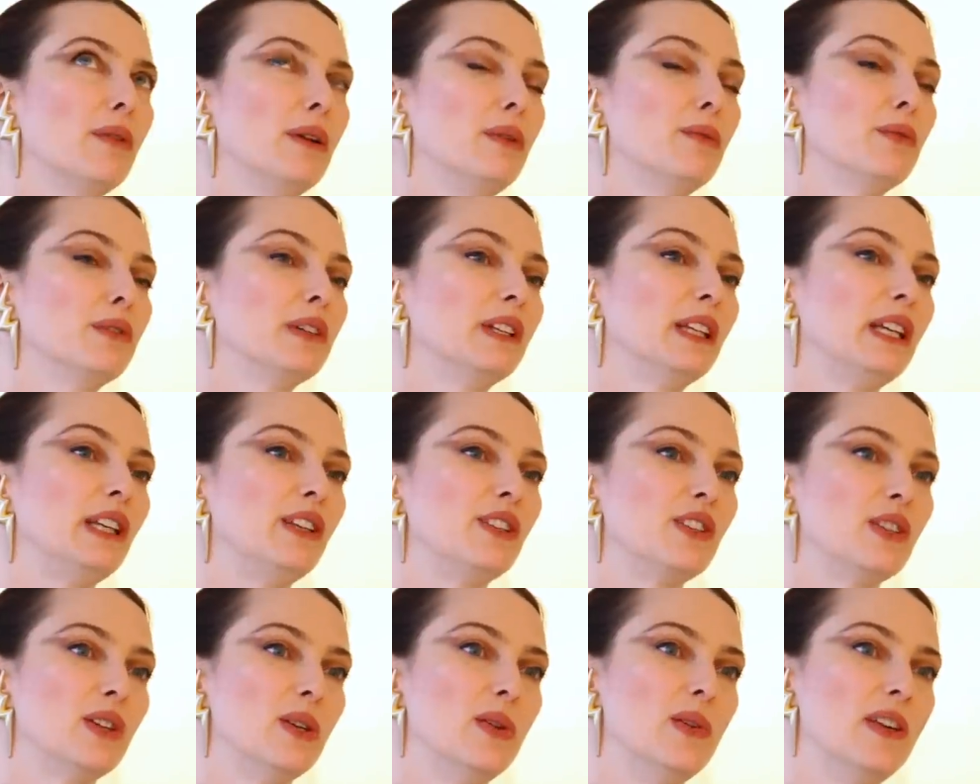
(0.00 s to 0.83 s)
we really
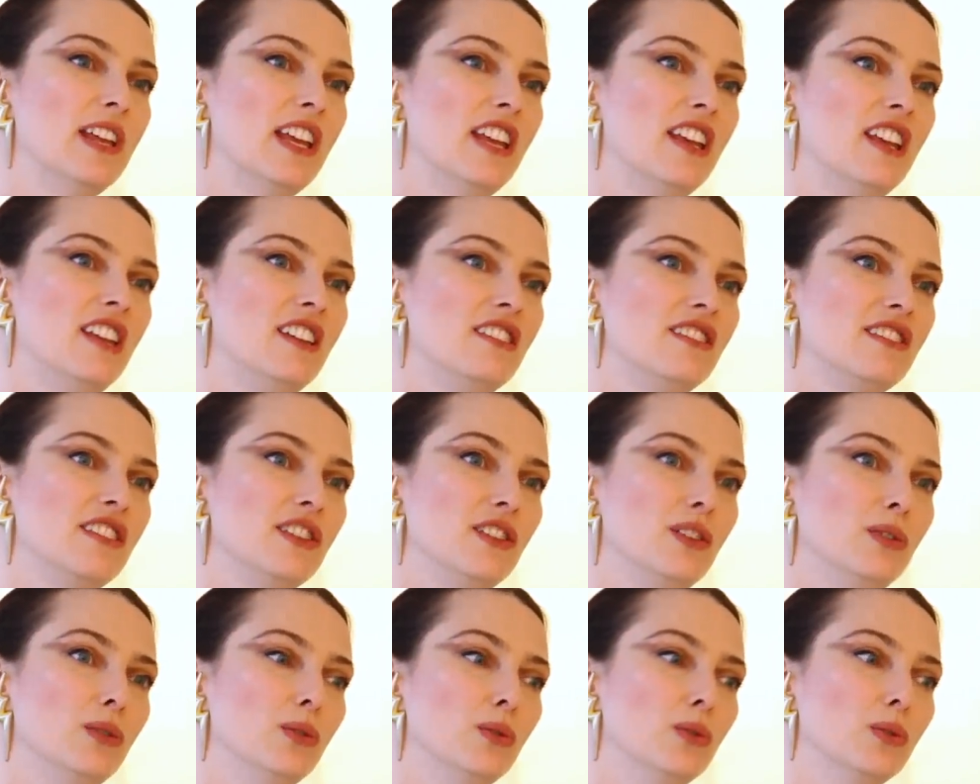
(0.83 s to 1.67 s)
tune in
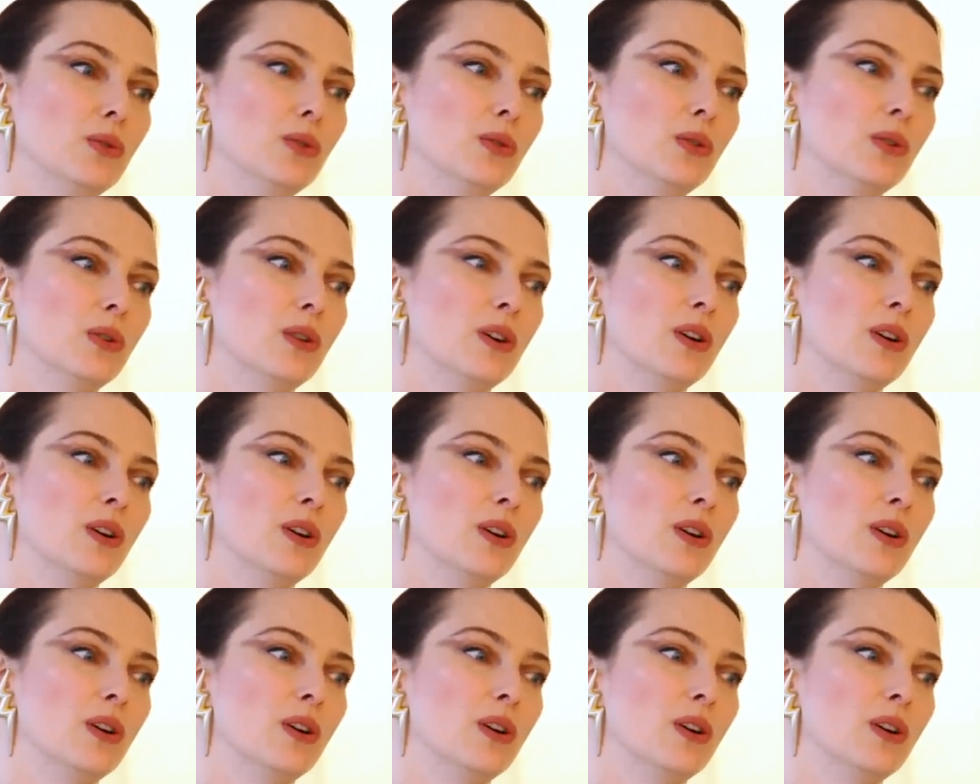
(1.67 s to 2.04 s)
to